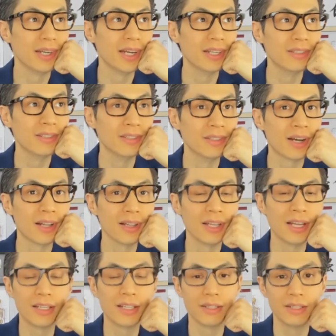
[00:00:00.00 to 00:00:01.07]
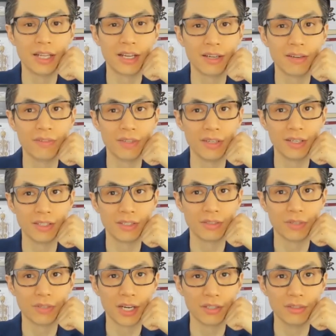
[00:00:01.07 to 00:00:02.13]
and to not let negative things
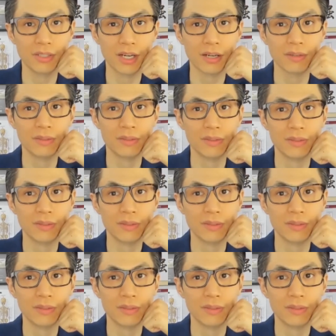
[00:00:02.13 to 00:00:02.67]
drag you down.